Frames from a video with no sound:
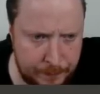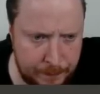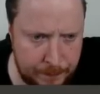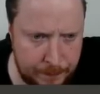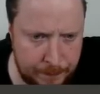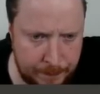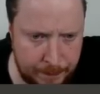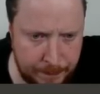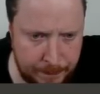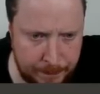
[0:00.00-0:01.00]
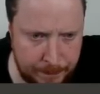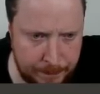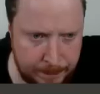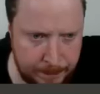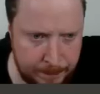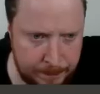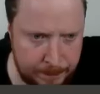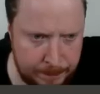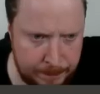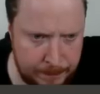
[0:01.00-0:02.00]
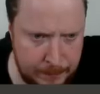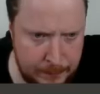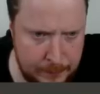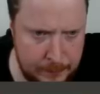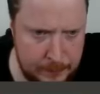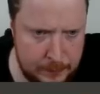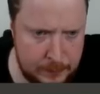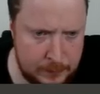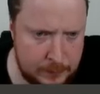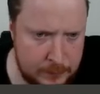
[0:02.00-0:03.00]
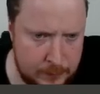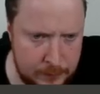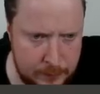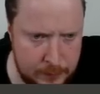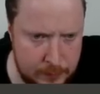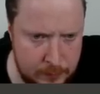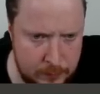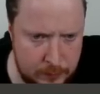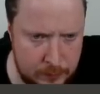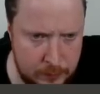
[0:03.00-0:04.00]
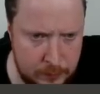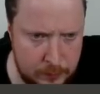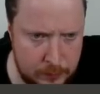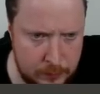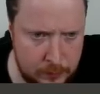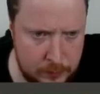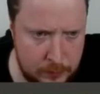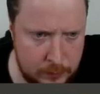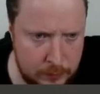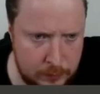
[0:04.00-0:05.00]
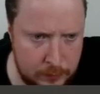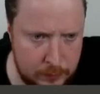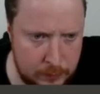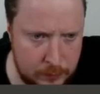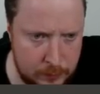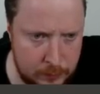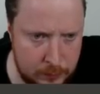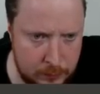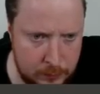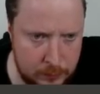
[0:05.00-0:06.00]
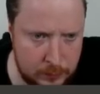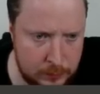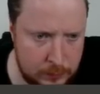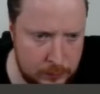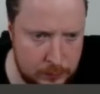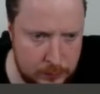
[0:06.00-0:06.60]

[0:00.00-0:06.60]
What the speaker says: Nothing is said.